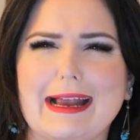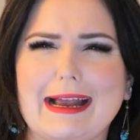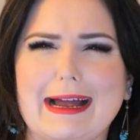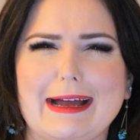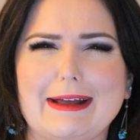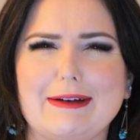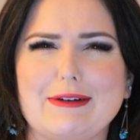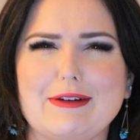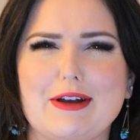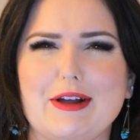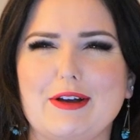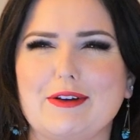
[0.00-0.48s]

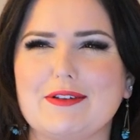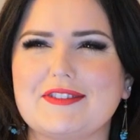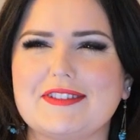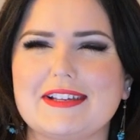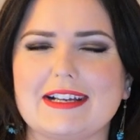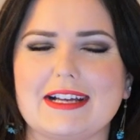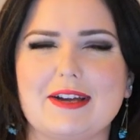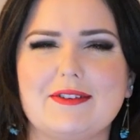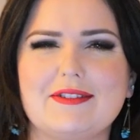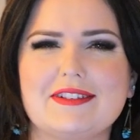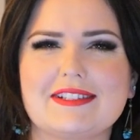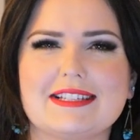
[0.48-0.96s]
I don't know. It's
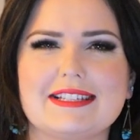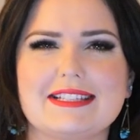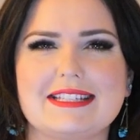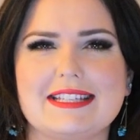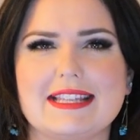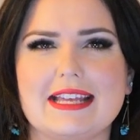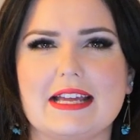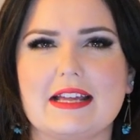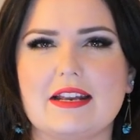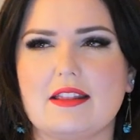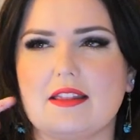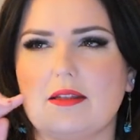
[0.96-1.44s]
like I always get to
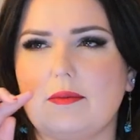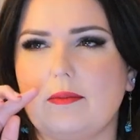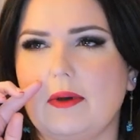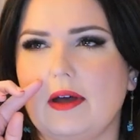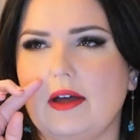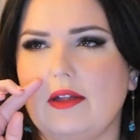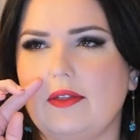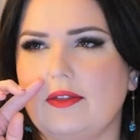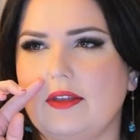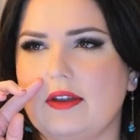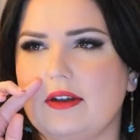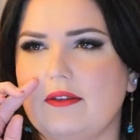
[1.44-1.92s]
the end of the month,